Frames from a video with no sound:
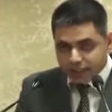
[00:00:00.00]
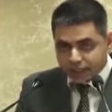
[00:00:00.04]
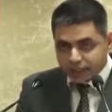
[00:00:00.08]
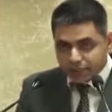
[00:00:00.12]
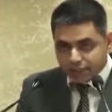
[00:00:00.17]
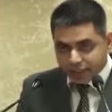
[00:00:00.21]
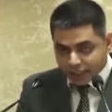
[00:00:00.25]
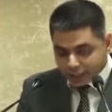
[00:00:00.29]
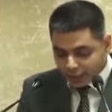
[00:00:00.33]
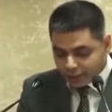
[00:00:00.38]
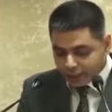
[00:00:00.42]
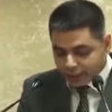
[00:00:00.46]

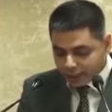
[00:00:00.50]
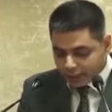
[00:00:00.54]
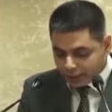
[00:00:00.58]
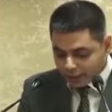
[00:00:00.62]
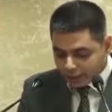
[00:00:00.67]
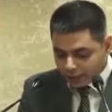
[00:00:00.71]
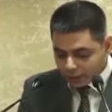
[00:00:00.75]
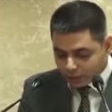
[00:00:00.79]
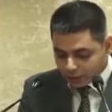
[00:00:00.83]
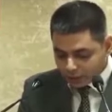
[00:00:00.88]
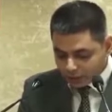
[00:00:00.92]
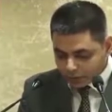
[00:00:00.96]
especially the
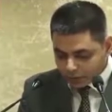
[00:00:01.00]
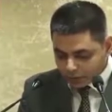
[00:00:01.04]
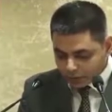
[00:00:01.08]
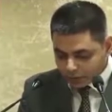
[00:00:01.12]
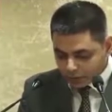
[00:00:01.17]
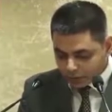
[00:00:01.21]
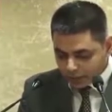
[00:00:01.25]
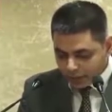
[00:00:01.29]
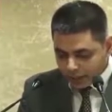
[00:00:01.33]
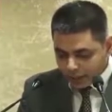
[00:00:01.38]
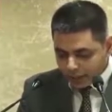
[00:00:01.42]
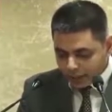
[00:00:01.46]
Hindus,
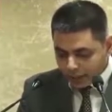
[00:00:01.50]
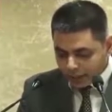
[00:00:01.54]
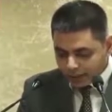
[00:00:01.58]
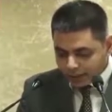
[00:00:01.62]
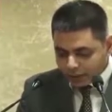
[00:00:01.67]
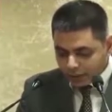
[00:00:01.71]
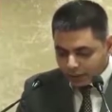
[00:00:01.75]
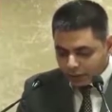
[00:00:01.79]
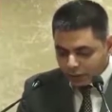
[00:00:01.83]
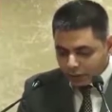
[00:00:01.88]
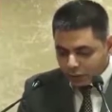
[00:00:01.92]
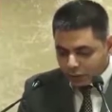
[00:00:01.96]

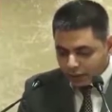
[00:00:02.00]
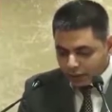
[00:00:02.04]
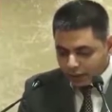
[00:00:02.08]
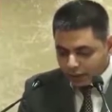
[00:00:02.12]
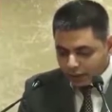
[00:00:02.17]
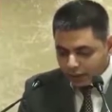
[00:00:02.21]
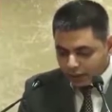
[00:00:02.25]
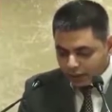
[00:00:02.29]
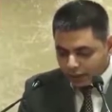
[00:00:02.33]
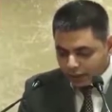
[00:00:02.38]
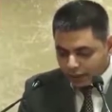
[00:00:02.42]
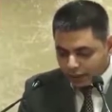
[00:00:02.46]
as they
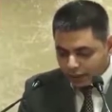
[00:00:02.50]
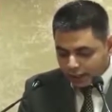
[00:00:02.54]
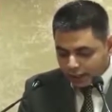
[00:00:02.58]
thought